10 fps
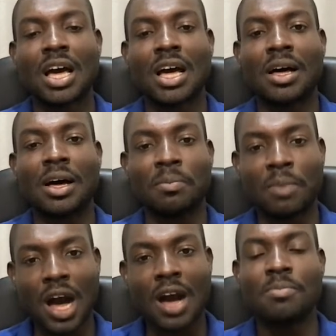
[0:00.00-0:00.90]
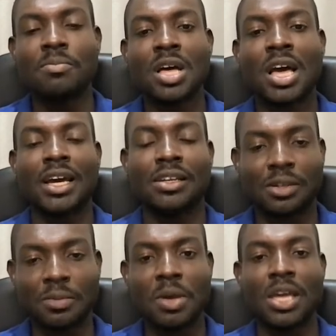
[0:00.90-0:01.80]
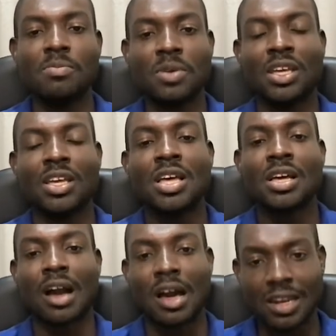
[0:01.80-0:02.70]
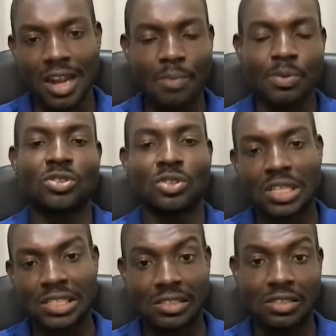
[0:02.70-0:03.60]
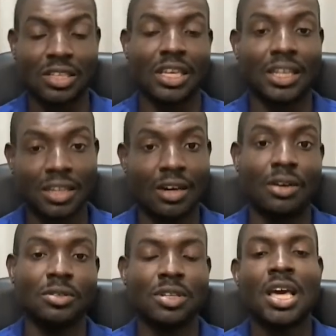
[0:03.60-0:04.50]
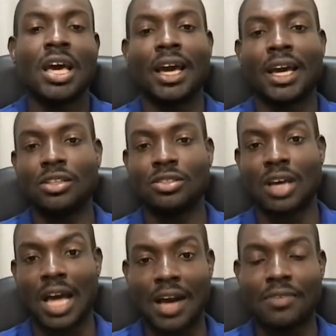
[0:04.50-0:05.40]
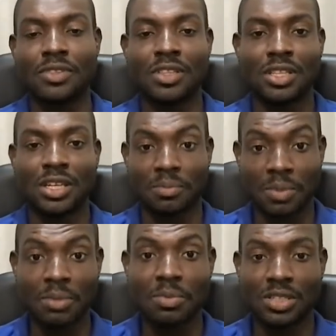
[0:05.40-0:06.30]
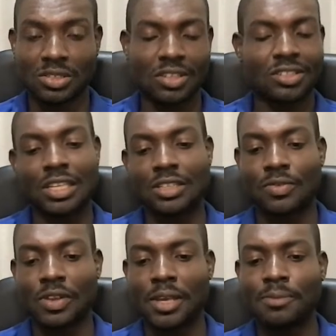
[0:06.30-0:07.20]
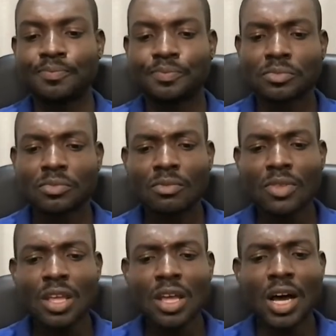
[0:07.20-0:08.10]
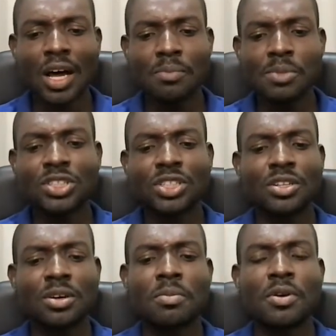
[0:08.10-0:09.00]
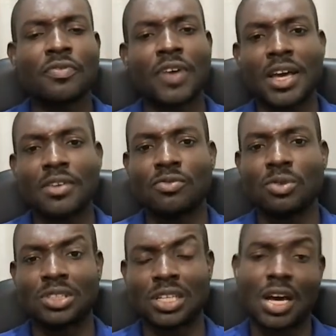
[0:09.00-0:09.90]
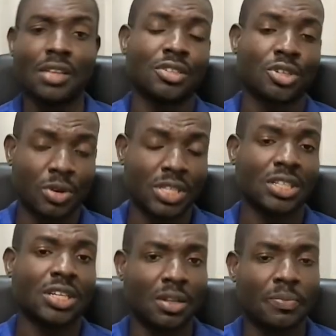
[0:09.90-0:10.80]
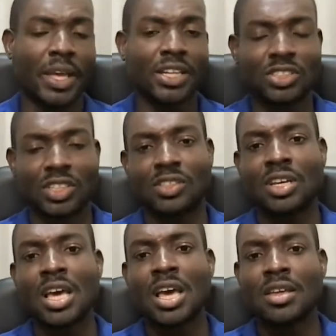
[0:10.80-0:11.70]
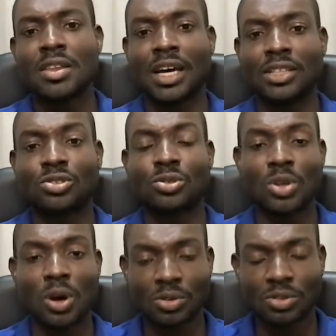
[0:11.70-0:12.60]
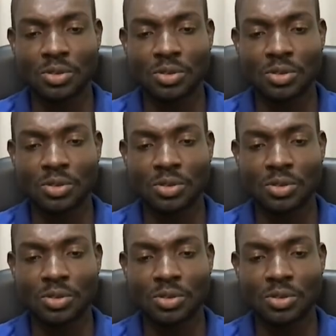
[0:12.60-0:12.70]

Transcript: a mom and her baby got an opportunity to get out and to have their baby successfully. Mission number 5 was another critical patient that stood out